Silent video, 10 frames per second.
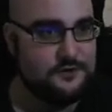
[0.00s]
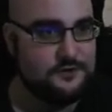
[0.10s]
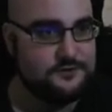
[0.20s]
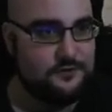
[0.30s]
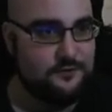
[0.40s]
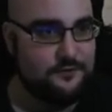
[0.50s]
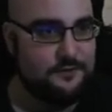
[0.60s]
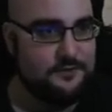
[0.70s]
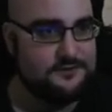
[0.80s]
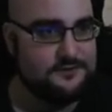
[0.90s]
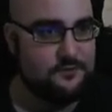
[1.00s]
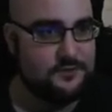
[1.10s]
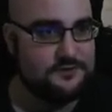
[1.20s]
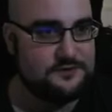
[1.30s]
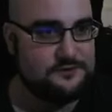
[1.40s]
So that basically
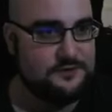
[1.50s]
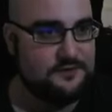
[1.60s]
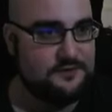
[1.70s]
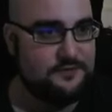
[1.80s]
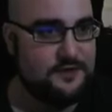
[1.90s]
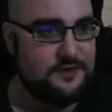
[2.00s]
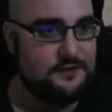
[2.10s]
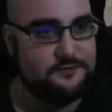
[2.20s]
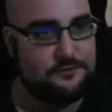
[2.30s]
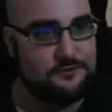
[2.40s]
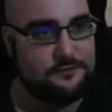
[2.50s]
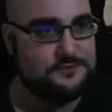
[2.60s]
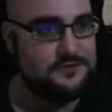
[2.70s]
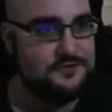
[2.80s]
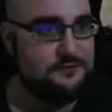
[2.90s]
works out to $11,000,
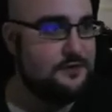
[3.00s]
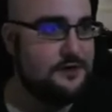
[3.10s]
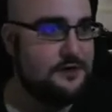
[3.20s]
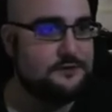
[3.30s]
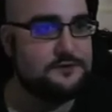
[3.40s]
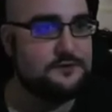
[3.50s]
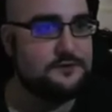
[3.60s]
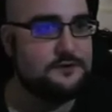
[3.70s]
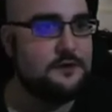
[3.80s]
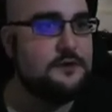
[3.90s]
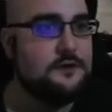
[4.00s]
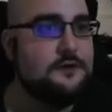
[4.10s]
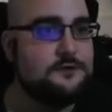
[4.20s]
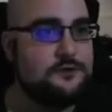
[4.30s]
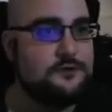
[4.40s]
$13,000.
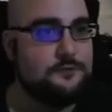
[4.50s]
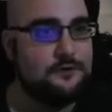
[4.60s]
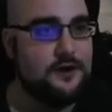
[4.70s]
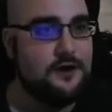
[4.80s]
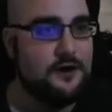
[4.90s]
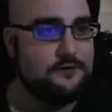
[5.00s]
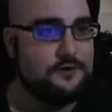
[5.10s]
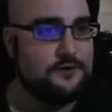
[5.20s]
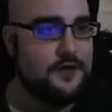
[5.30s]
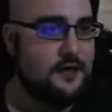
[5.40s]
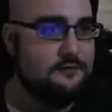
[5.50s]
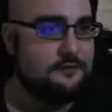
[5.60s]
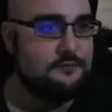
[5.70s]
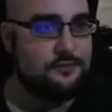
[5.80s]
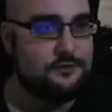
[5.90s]
So about
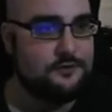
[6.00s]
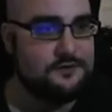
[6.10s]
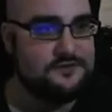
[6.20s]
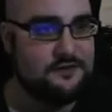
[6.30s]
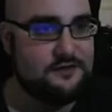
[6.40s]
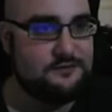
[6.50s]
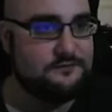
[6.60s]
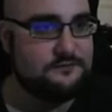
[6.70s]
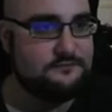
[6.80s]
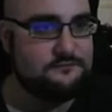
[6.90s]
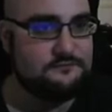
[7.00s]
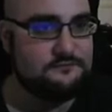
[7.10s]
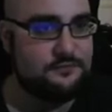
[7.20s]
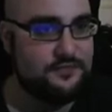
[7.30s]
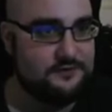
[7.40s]

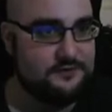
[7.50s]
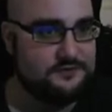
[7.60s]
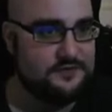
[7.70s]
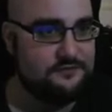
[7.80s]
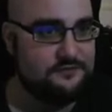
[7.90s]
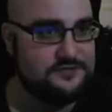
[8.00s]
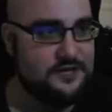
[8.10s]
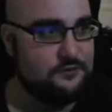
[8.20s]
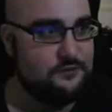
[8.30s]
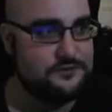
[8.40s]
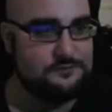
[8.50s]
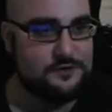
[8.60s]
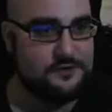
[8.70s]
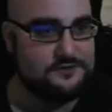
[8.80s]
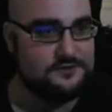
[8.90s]
$137,000, give or take, was
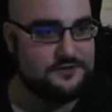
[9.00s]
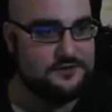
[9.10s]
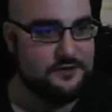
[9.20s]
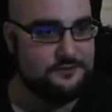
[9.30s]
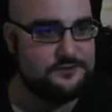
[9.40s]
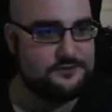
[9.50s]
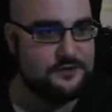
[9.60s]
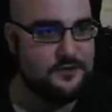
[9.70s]
put into this house.